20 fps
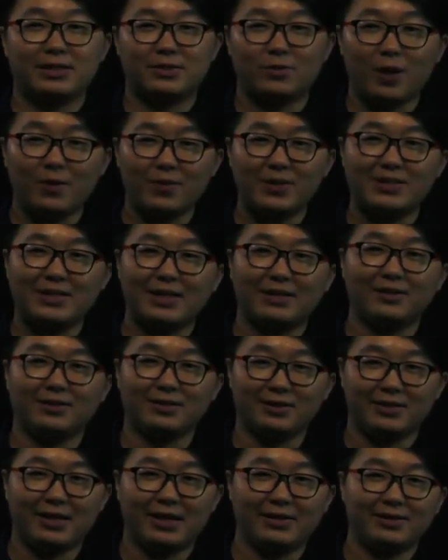why we set the
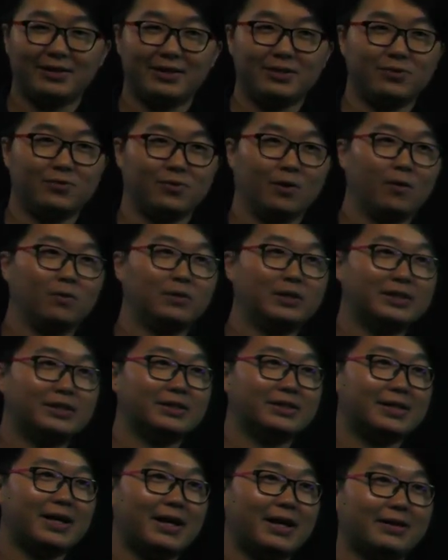detector to only
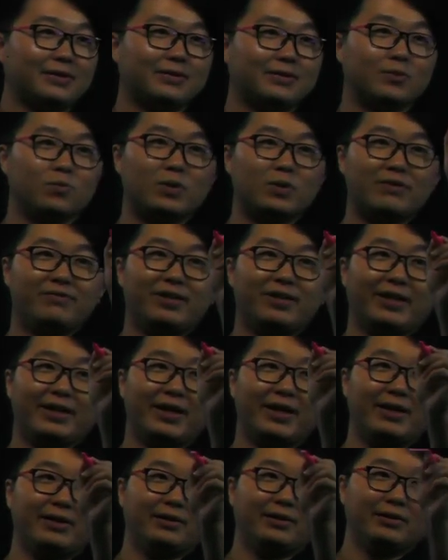detect the wavelength
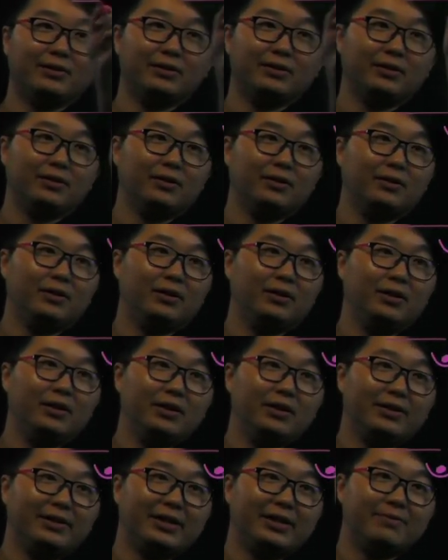at
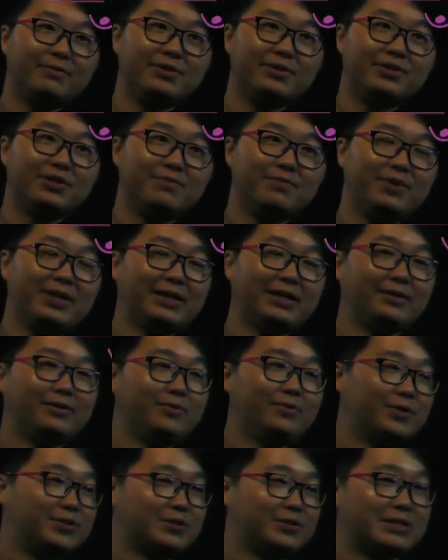the emission peak,
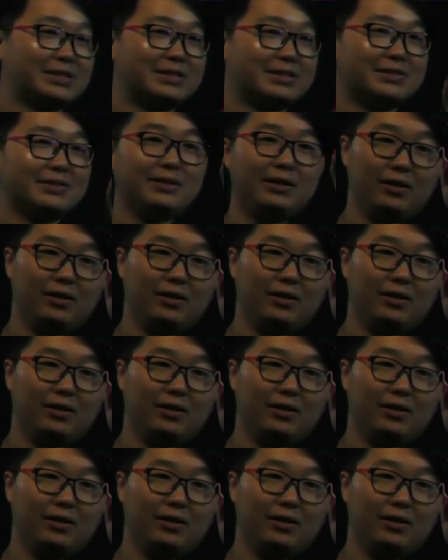which is